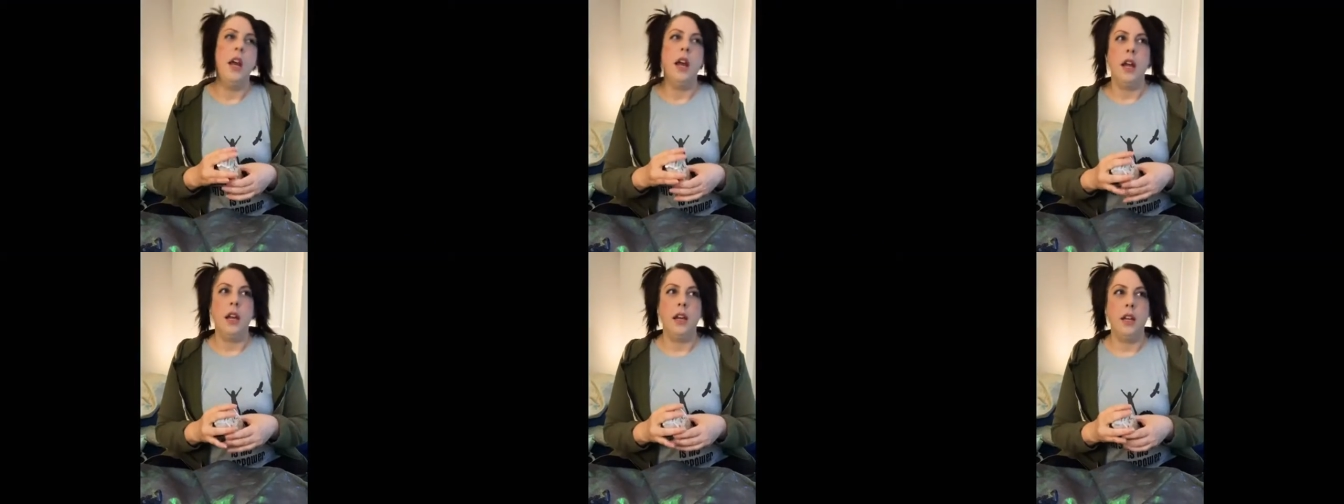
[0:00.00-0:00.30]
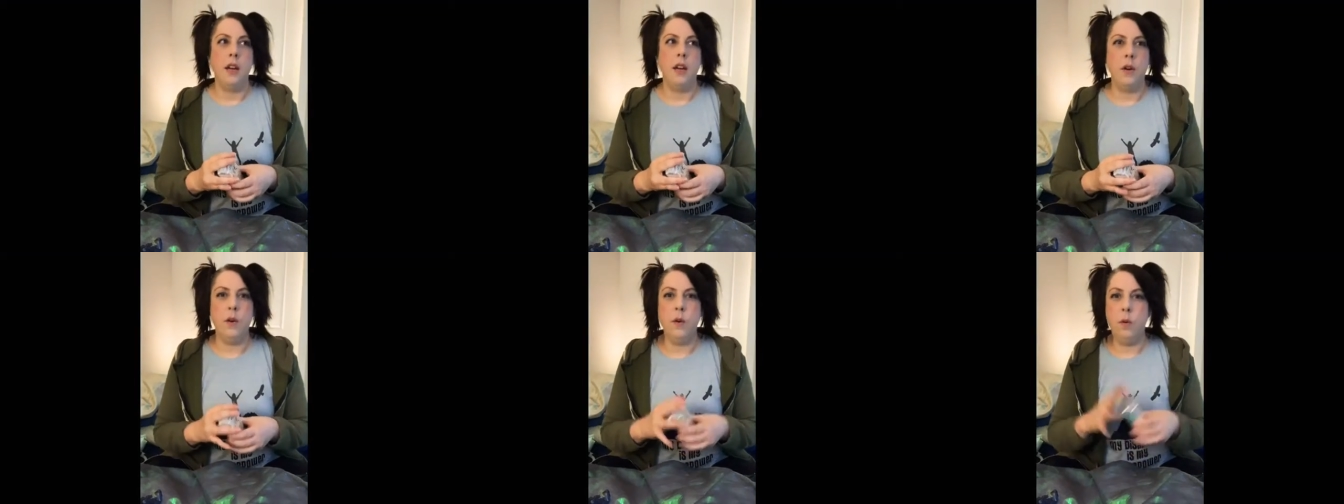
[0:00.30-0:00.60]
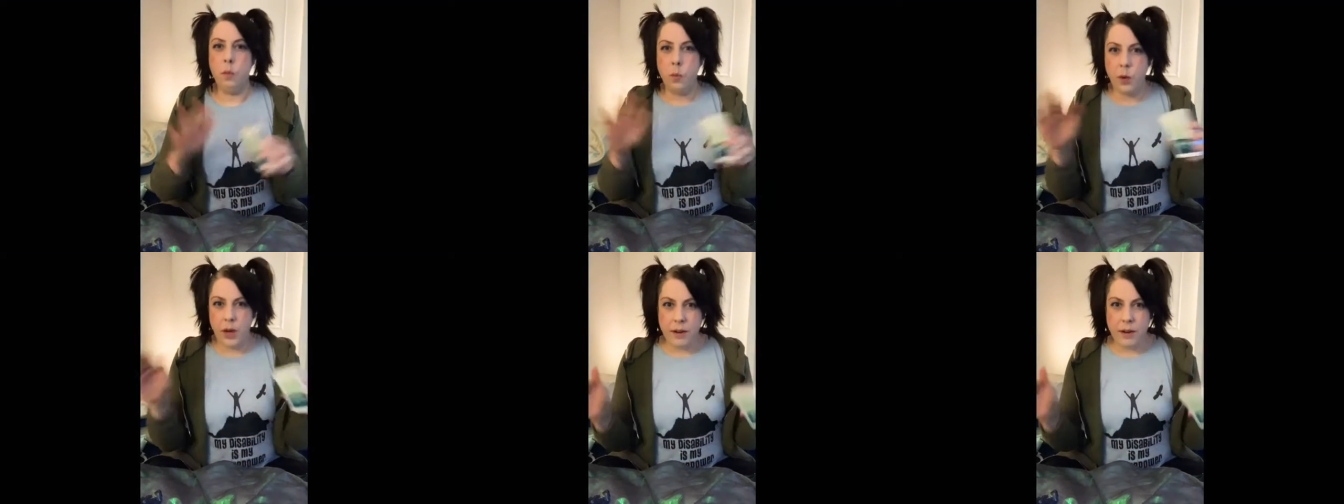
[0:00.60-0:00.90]
You know,
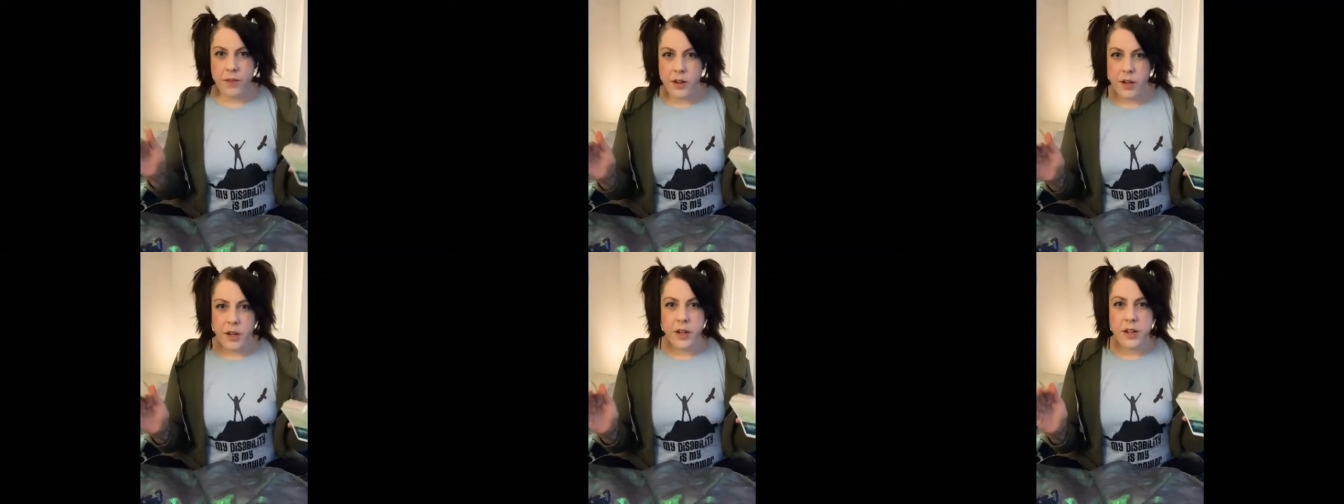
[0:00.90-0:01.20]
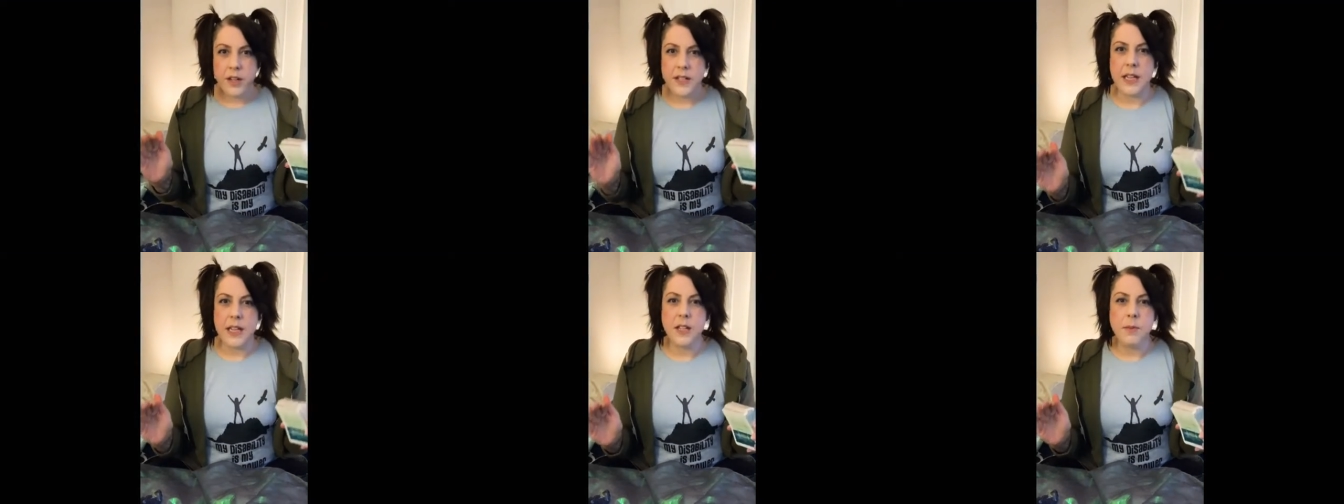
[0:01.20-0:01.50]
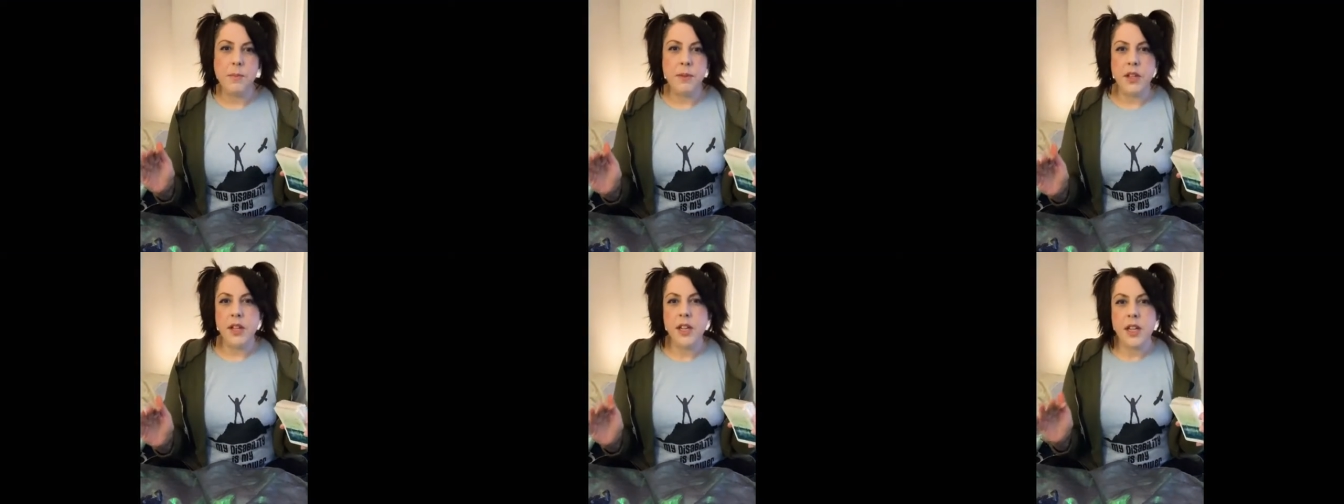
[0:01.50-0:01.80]
whatever your
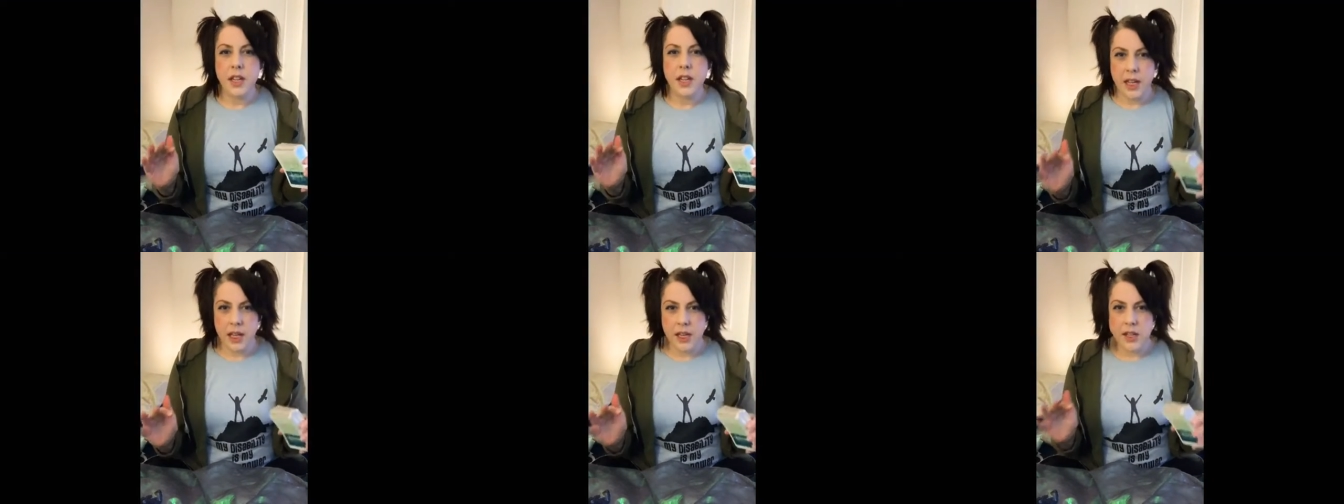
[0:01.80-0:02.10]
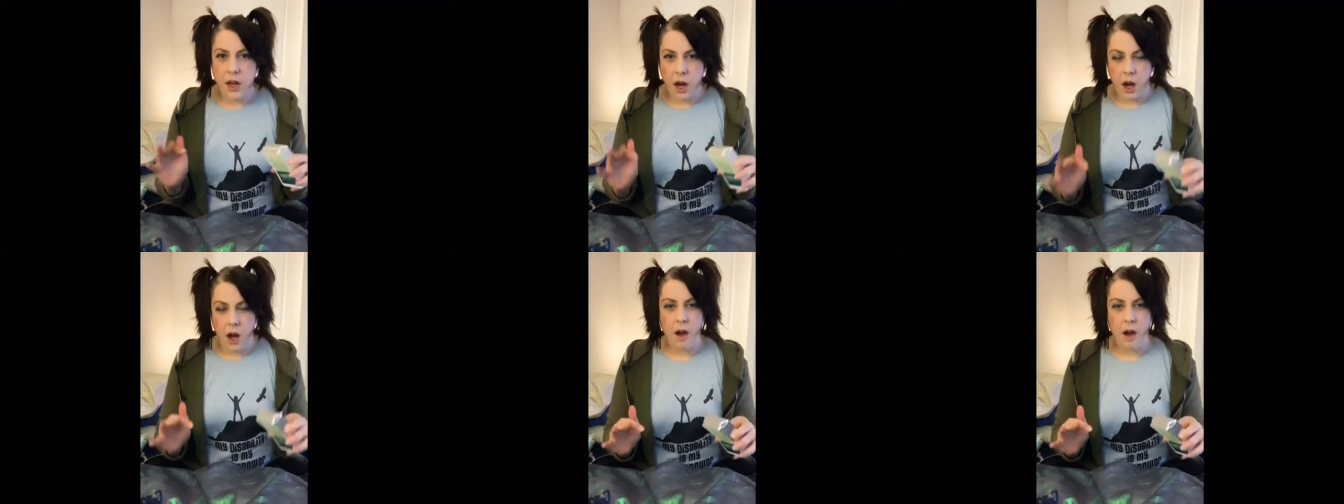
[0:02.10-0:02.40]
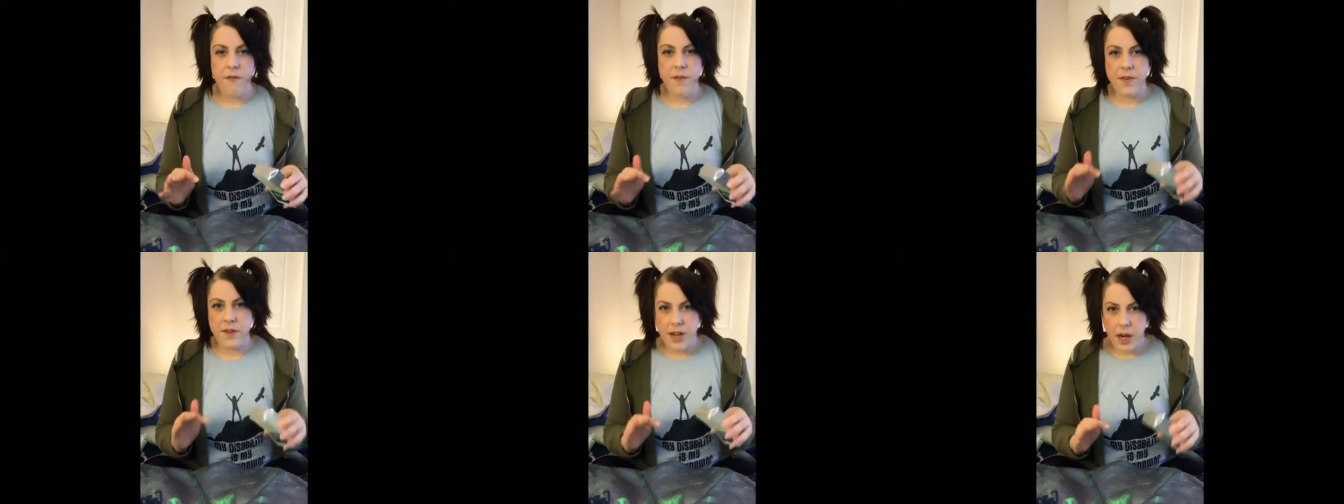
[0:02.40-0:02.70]
accessibility needs are
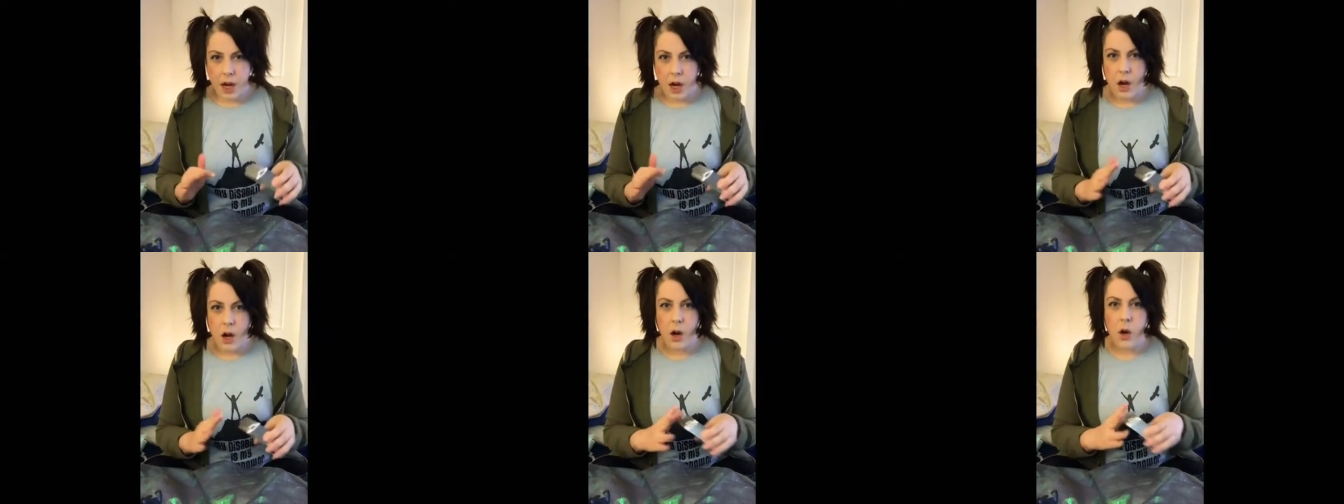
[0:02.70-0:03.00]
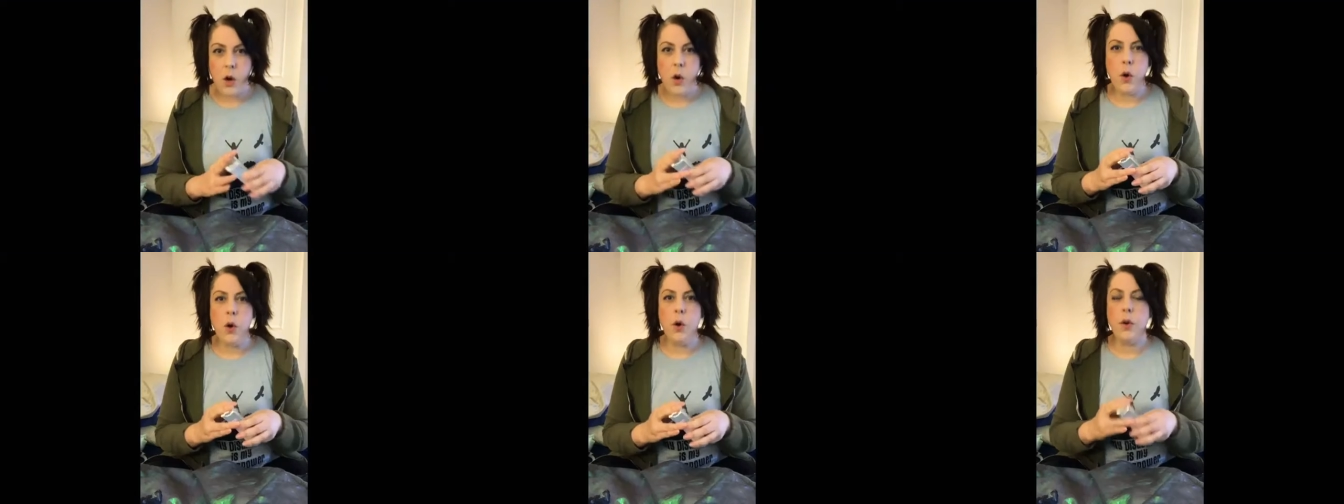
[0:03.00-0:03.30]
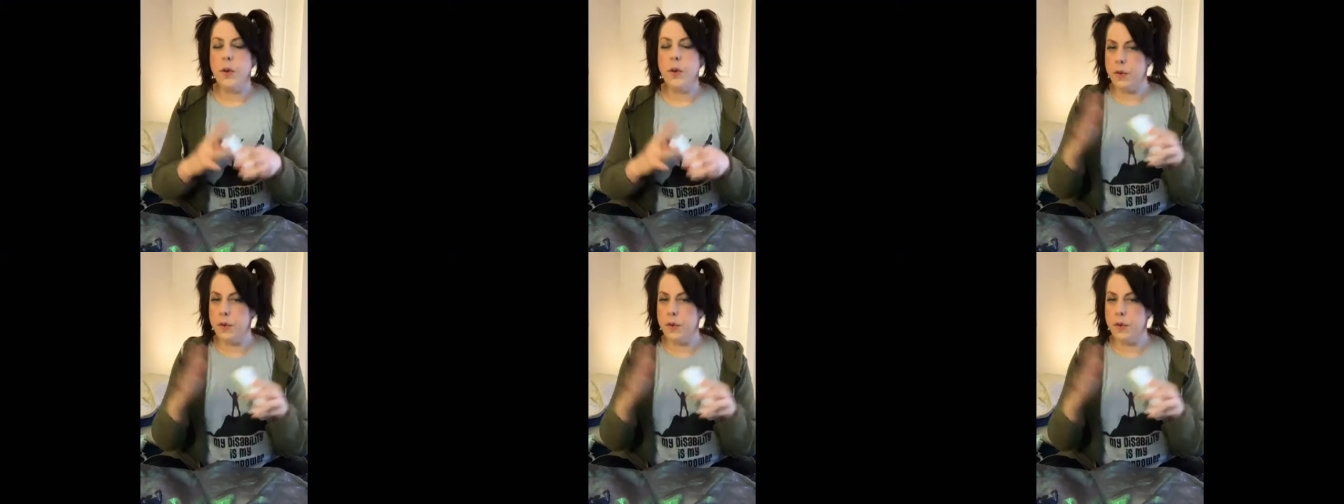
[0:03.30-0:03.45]
for tarot,